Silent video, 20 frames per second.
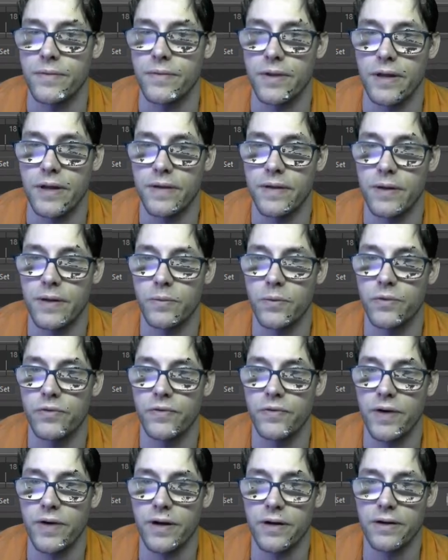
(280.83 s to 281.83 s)
And then we'll
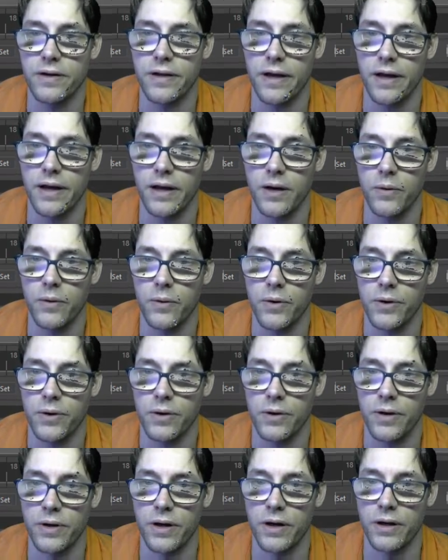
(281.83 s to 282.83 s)
find
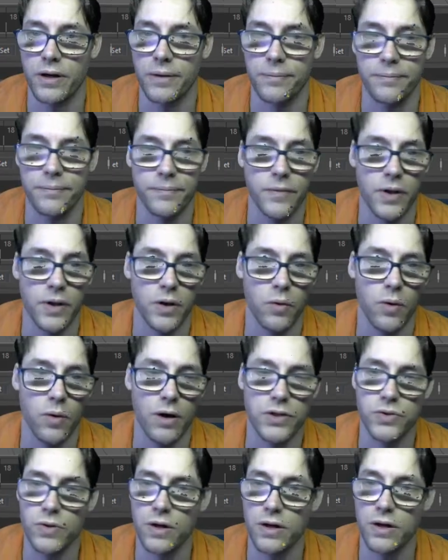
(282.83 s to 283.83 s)
our
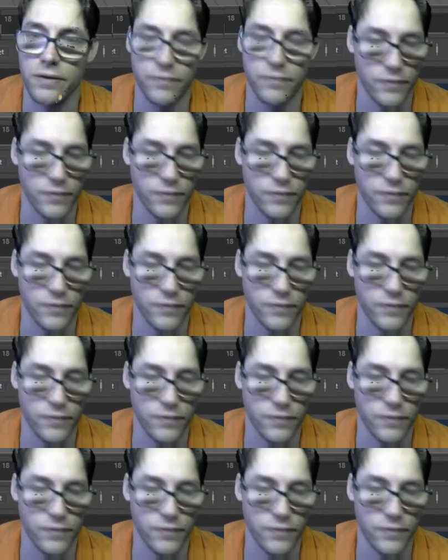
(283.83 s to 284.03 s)
quad draw.